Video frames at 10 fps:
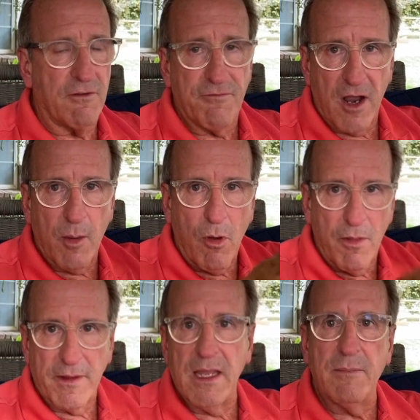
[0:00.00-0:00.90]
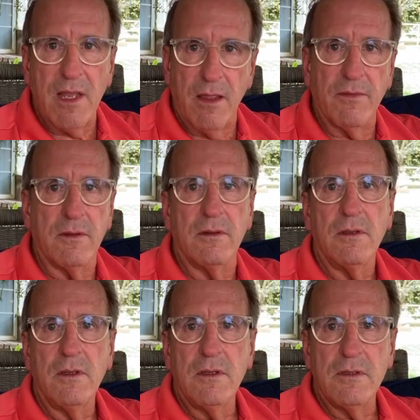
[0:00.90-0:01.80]
a fireball that came down the
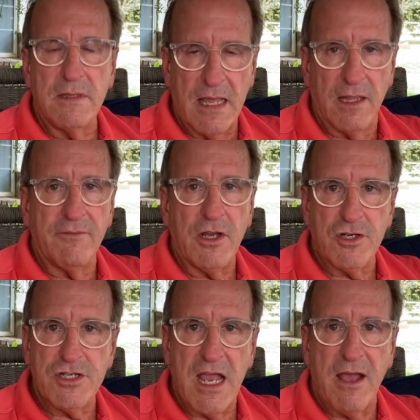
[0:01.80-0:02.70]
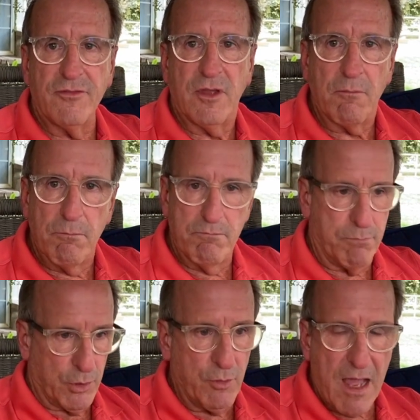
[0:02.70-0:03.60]
elevator shafts and
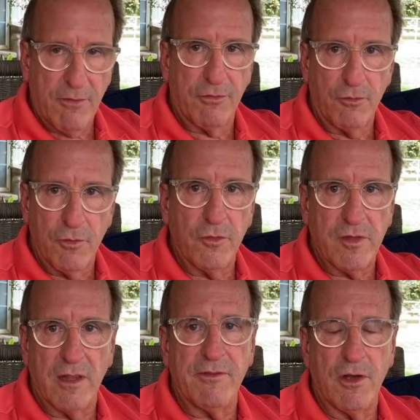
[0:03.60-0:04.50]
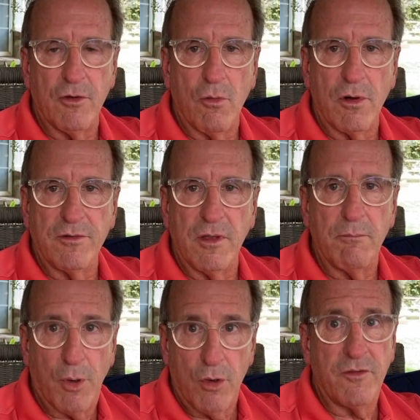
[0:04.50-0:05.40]
blew out through those elevator doors and
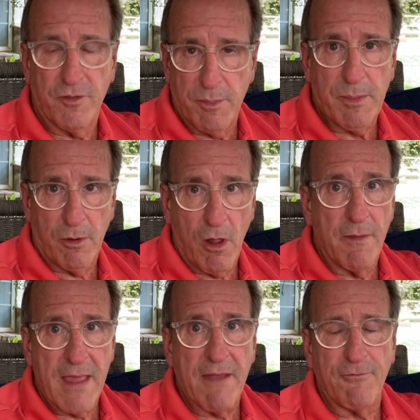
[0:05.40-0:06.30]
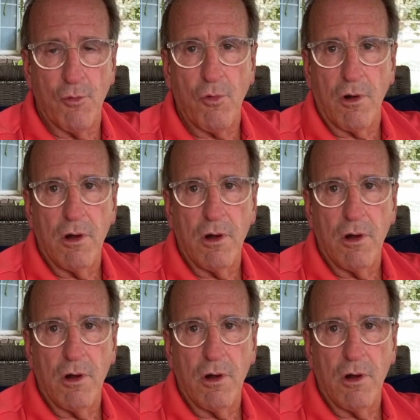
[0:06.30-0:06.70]
burned some people on that floor.